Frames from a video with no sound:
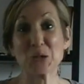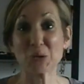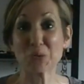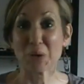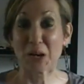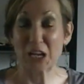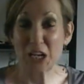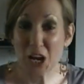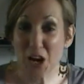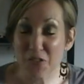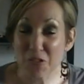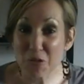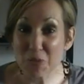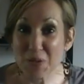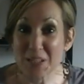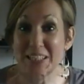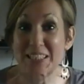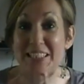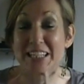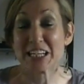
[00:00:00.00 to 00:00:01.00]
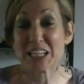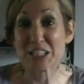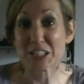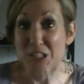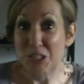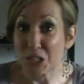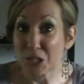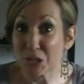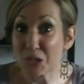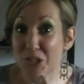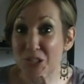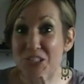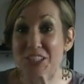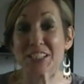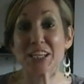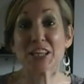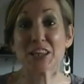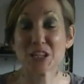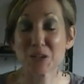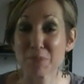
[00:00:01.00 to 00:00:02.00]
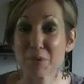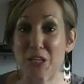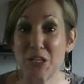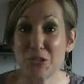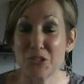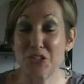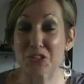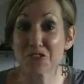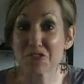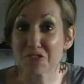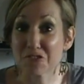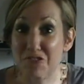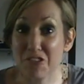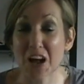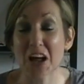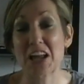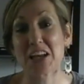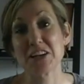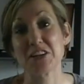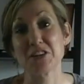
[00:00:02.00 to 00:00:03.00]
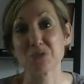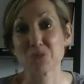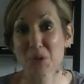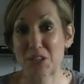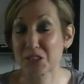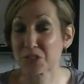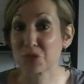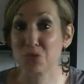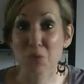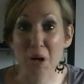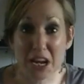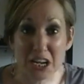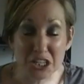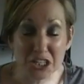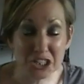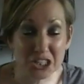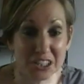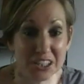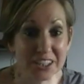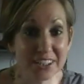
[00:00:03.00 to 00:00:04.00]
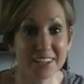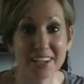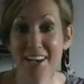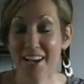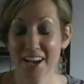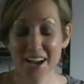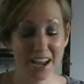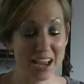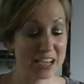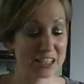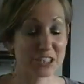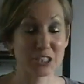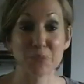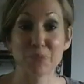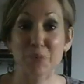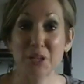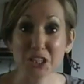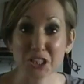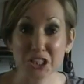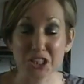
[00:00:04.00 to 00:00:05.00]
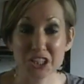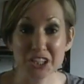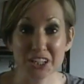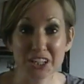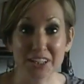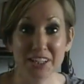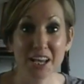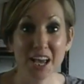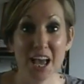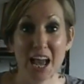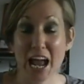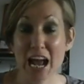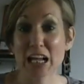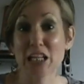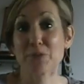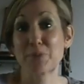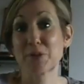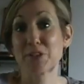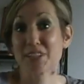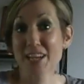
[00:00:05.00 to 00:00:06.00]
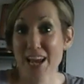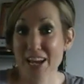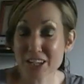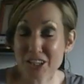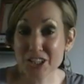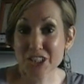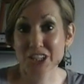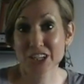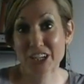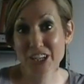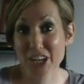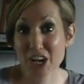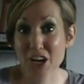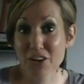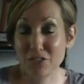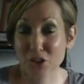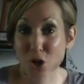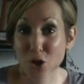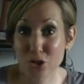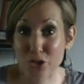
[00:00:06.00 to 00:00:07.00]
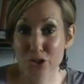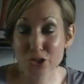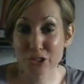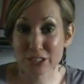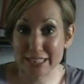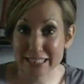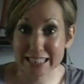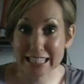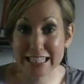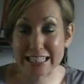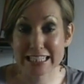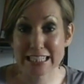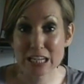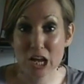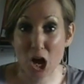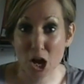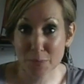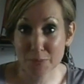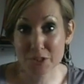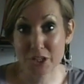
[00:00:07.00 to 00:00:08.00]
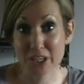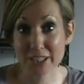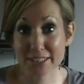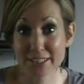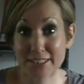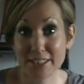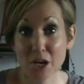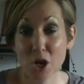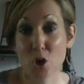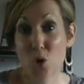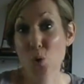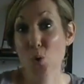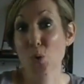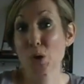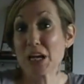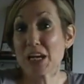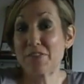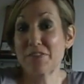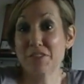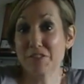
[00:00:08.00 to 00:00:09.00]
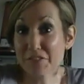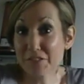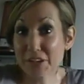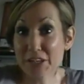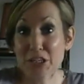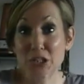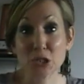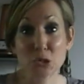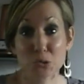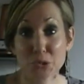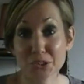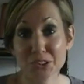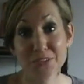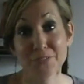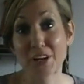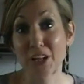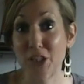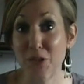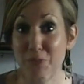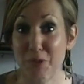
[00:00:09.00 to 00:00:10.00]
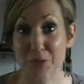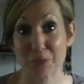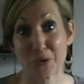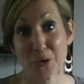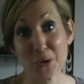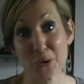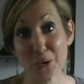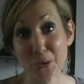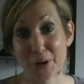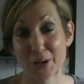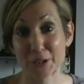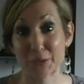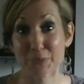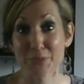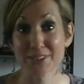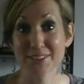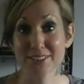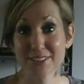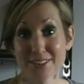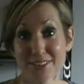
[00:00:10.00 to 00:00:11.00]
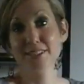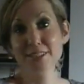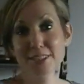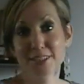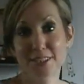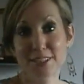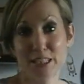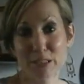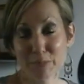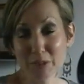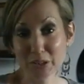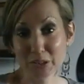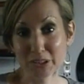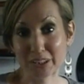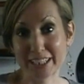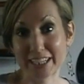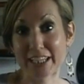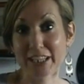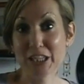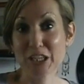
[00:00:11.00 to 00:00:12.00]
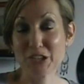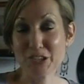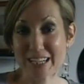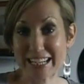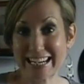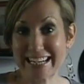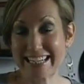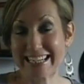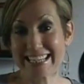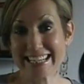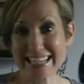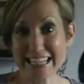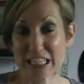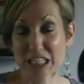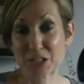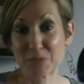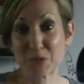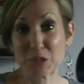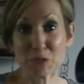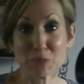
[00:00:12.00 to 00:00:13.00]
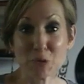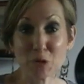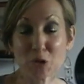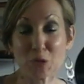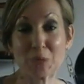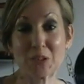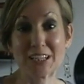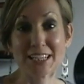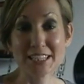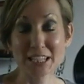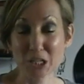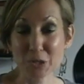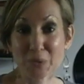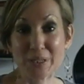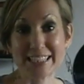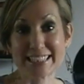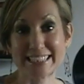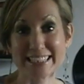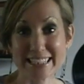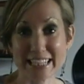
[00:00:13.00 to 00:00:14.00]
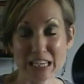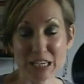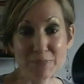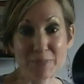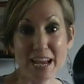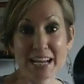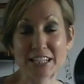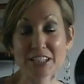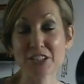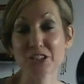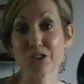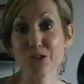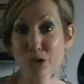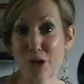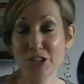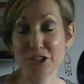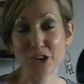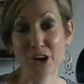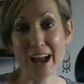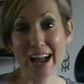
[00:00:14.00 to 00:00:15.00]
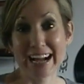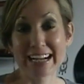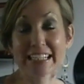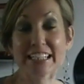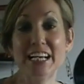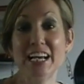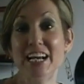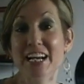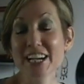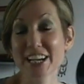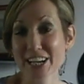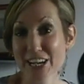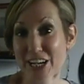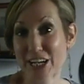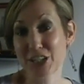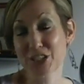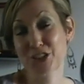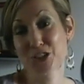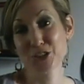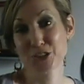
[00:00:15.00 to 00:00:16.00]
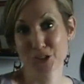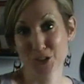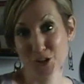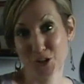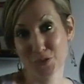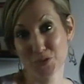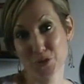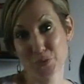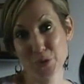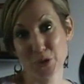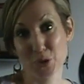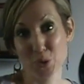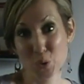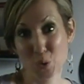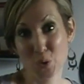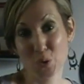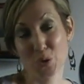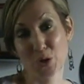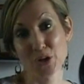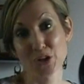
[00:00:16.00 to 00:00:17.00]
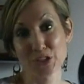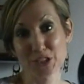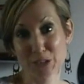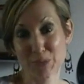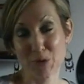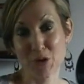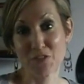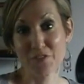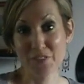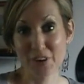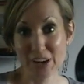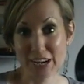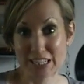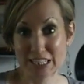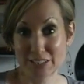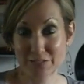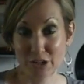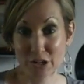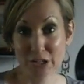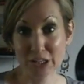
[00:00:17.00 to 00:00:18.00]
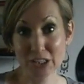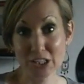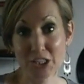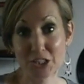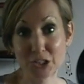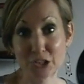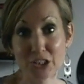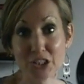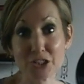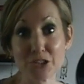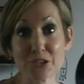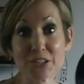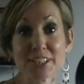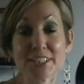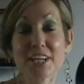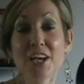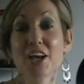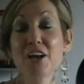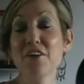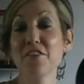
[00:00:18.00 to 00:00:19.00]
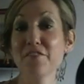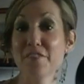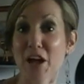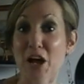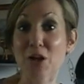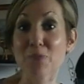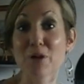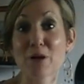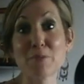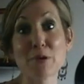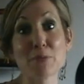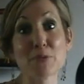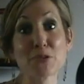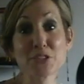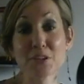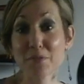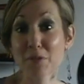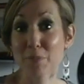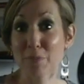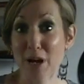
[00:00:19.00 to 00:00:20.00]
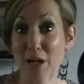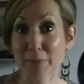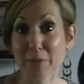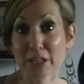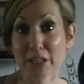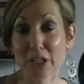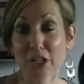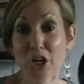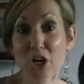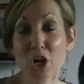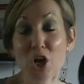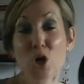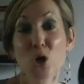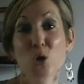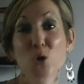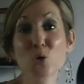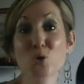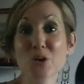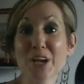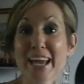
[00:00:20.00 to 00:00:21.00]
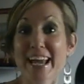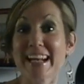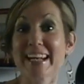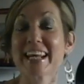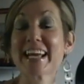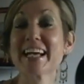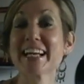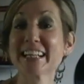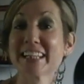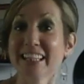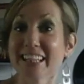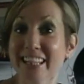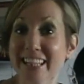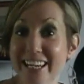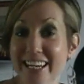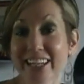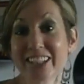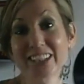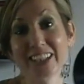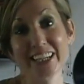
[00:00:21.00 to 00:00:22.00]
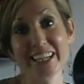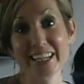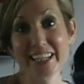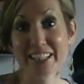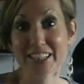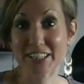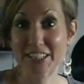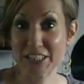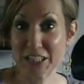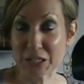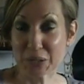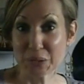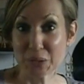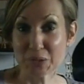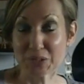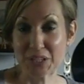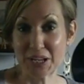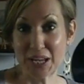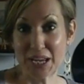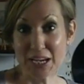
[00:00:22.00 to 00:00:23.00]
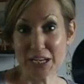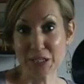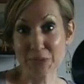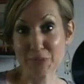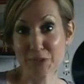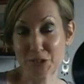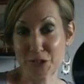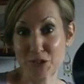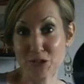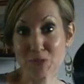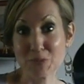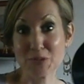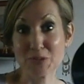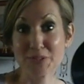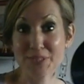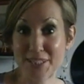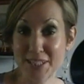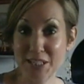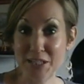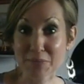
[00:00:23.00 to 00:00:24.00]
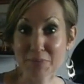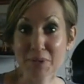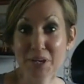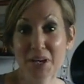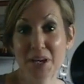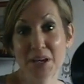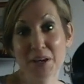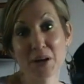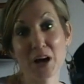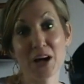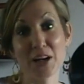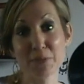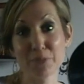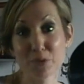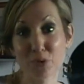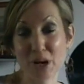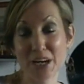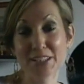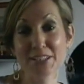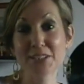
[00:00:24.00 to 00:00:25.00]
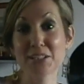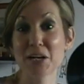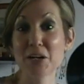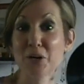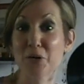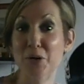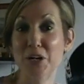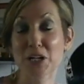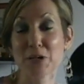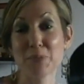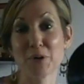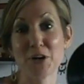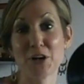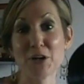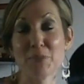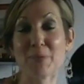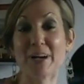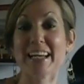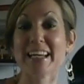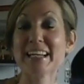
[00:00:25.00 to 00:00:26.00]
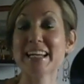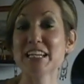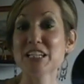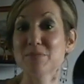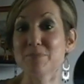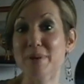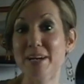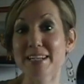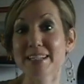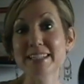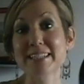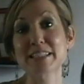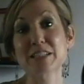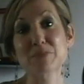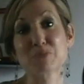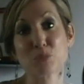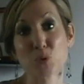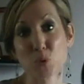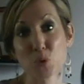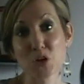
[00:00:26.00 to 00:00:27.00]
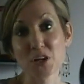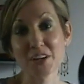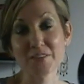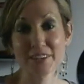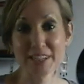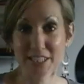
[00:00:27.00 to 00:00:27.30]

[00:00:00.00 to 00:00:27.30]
sold by governments and institutions can then be used to fund restoration, exhibition, and protection of cultural sites and objects, or even fund local development programs. Similarly, the United Kingdom's Portable Antiquities Scheme and its Treasure Act each serve to record small finds of archaeological interest found by members of the public, who can legally sell those items to a museum at a price agreed upon by an independent board of